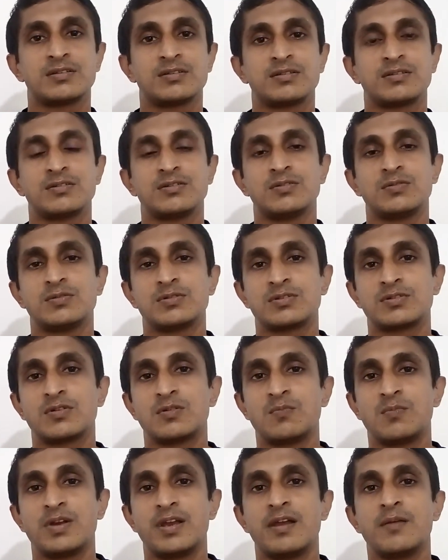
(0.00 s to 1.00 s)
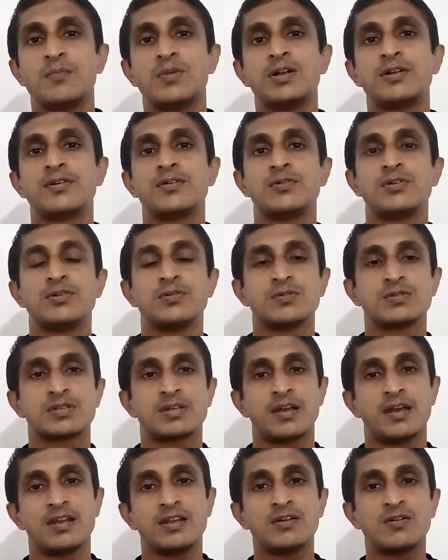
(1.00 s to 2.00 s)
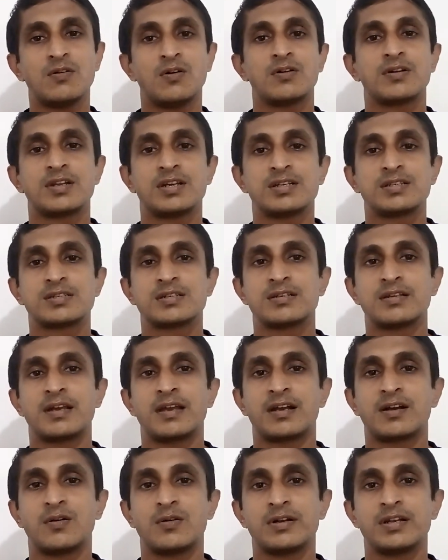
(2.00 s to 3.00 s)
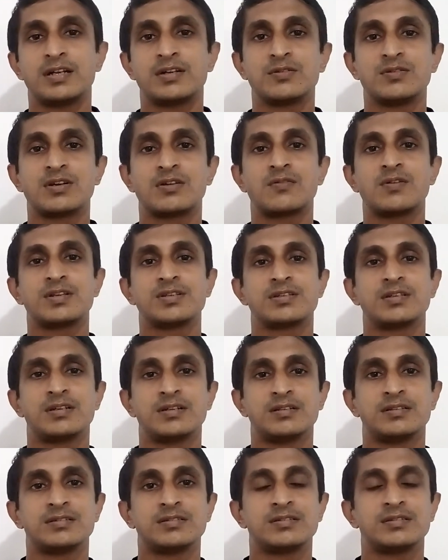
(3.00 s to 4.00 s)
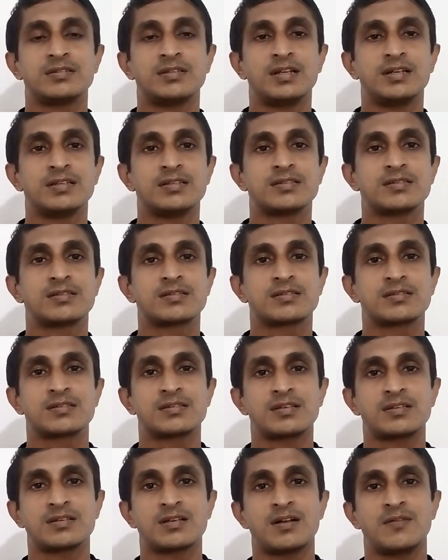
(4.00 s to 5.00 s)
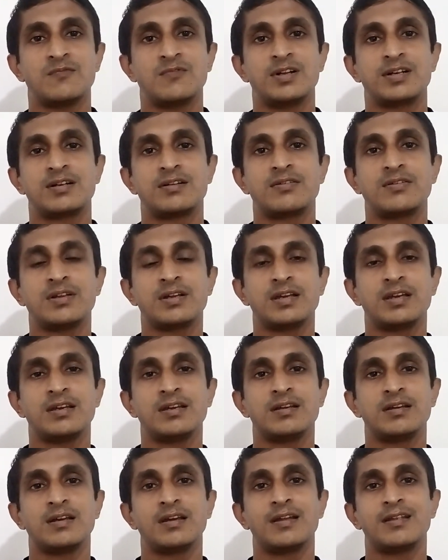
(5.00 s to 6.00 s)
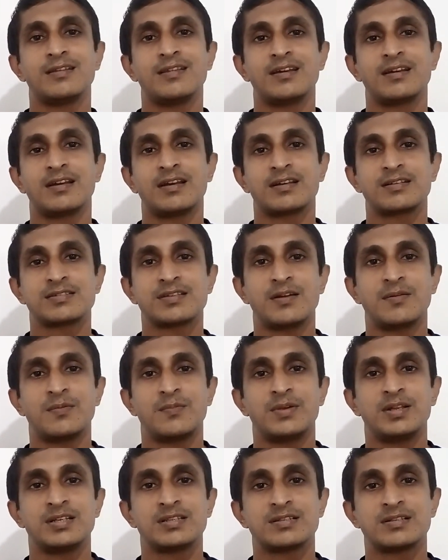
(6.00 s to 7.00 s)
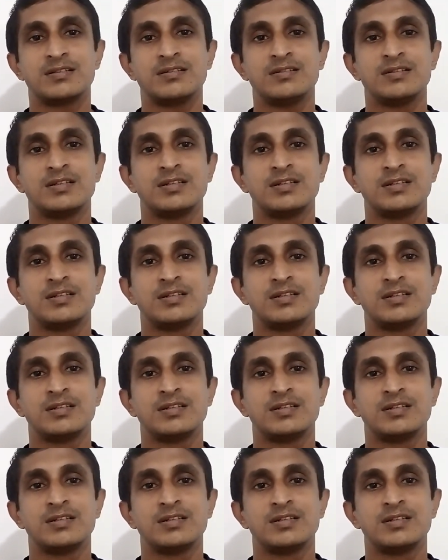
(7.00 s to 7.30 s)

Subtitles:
You should be able to use any quotation according to the question. That is somewhat tricky in the examination.